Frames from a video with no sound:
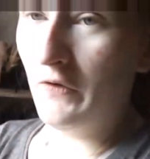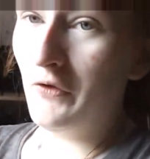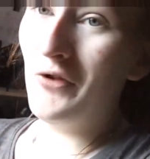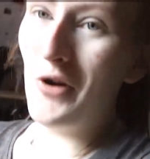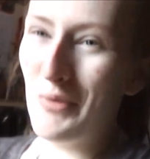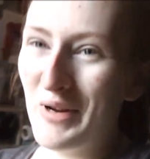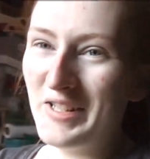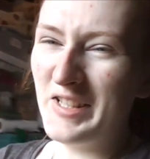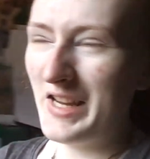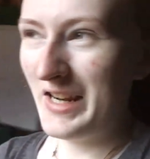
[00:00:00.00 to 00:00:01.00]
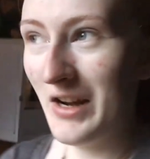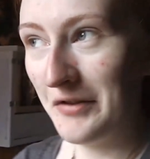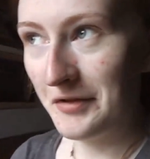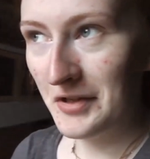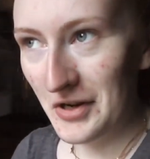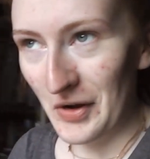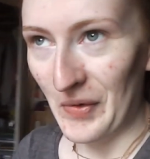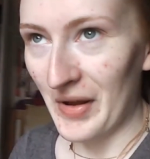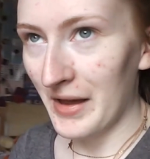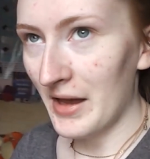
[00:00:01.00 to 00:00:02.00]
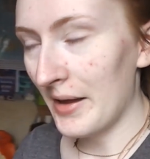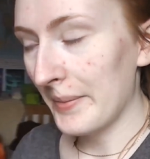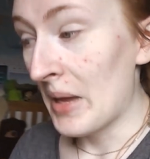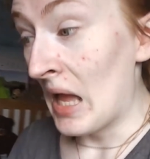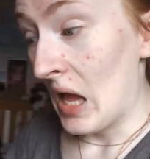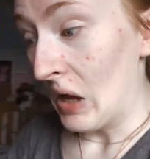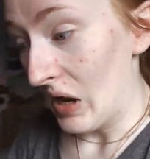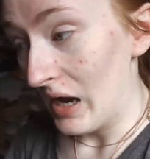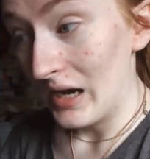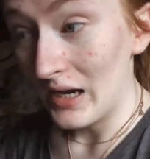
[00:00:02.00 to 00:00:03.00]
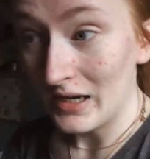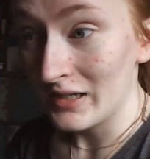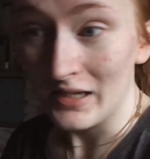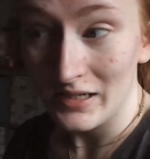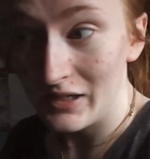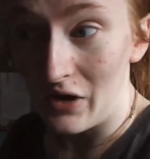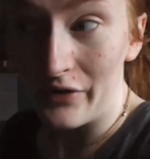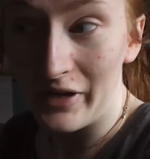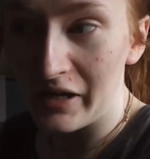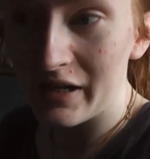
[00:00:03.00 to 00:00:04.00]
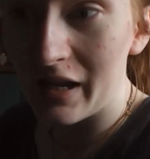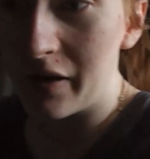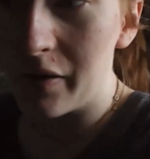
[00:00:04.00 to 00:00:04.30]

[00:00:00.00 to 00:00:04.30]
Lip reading: 4:01 in the afternoon. I did only get